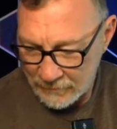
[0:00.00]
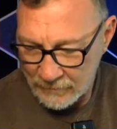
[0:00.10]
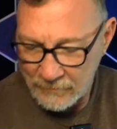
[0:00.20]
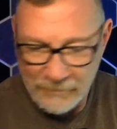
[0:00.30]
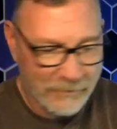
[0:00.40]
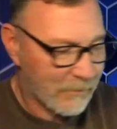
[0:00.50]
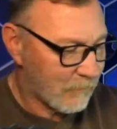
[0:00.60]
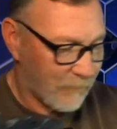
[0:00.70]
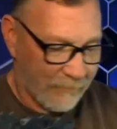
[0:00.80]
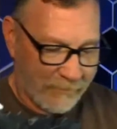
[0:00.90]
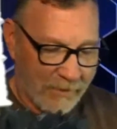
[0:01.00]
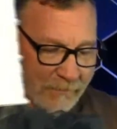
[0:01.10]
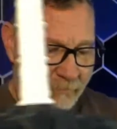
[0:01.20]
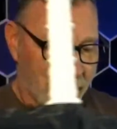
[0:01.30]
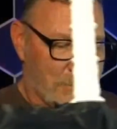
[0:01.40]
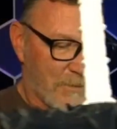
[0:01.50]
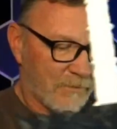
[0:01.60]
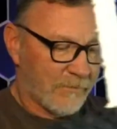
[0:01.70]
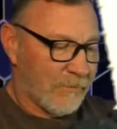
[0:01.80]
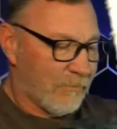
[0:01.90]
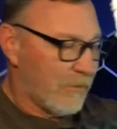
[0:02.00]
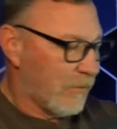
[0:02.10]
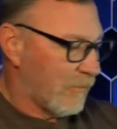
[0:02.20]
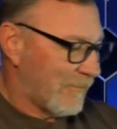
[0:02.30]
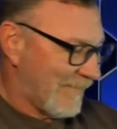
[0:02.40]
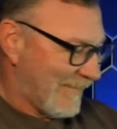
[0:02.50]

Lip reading: No, but didn't want to stay. Put this over here.